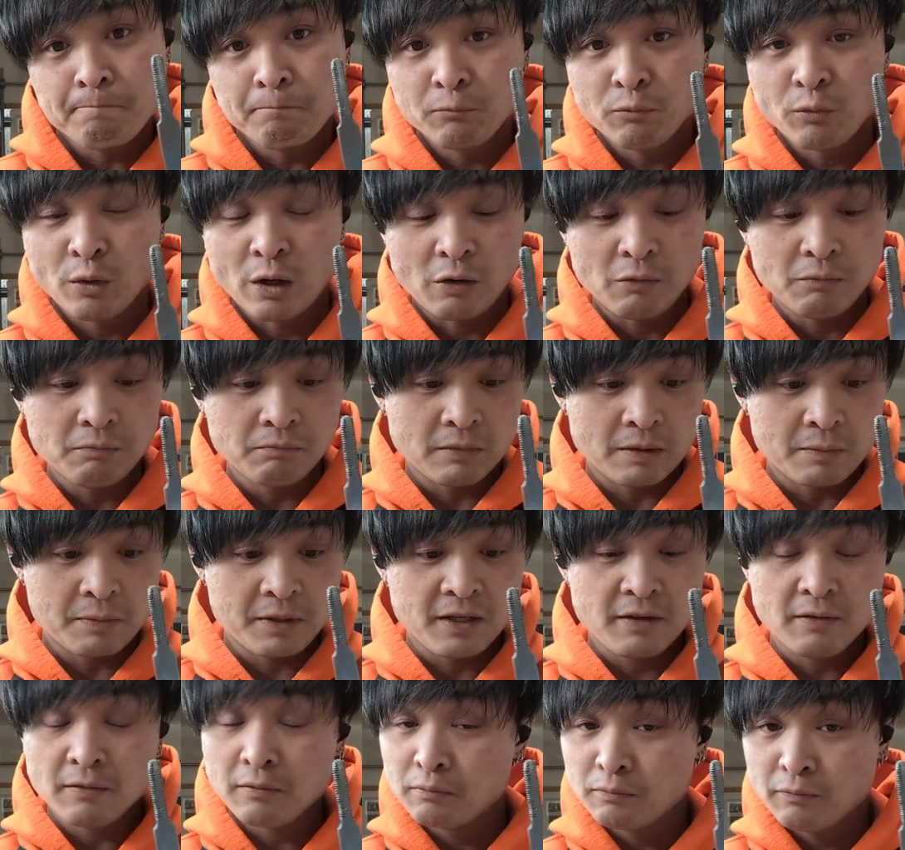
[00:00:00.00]
well, maybe
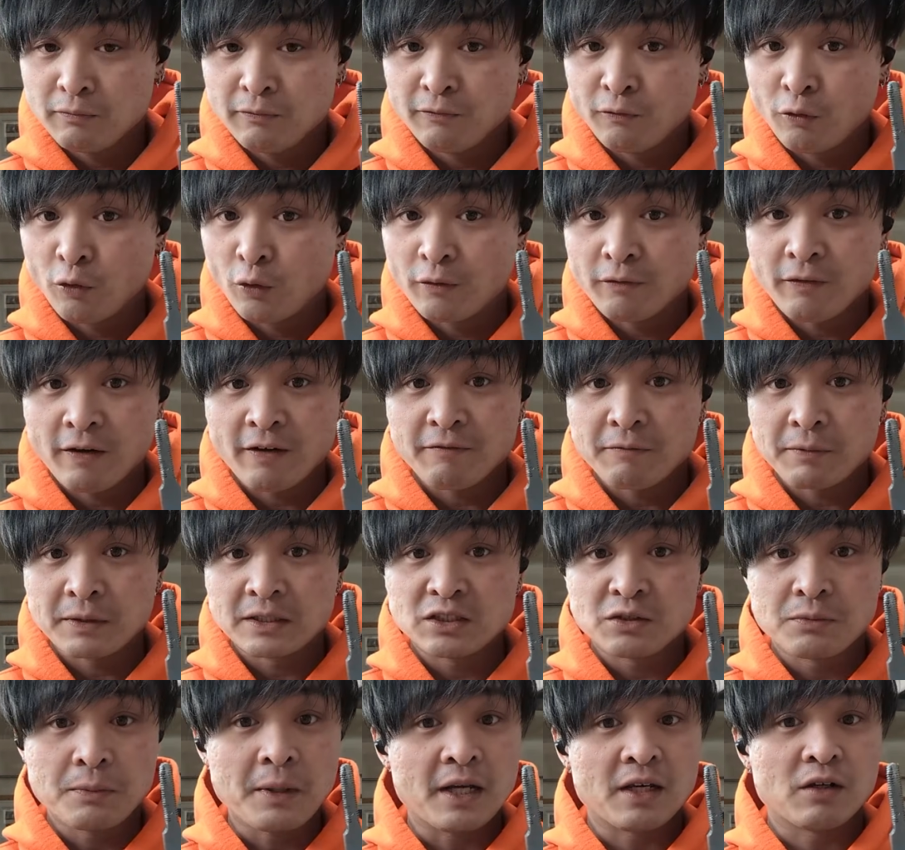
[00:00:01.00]
4 or 5 months
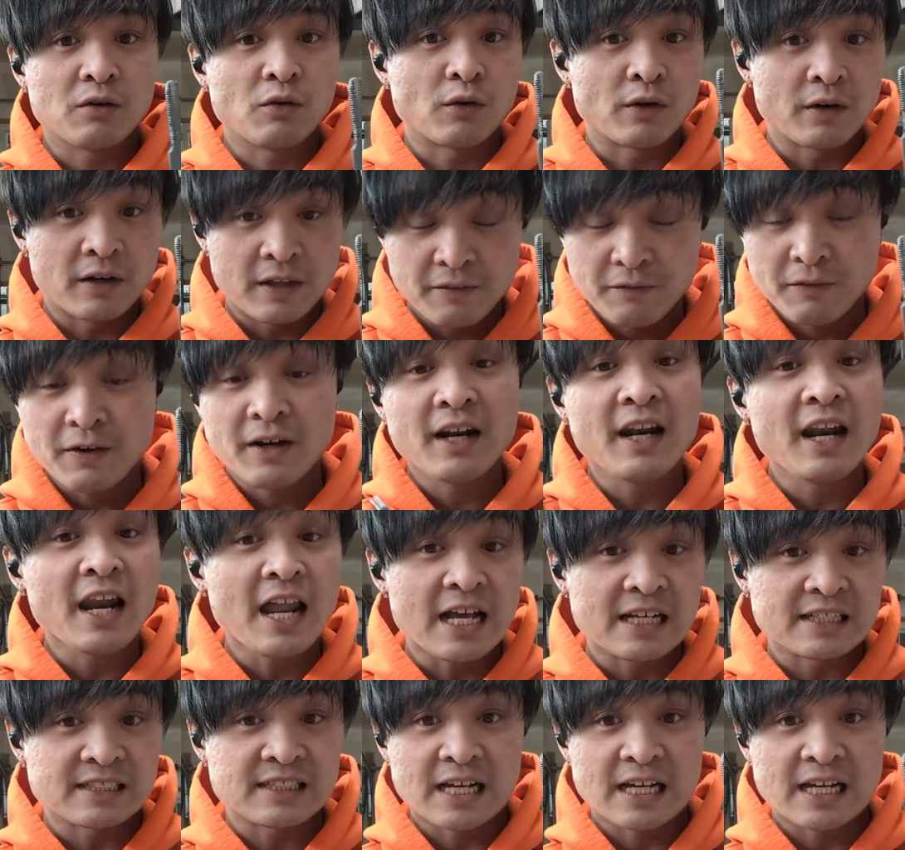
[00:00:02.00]
to make, or even less.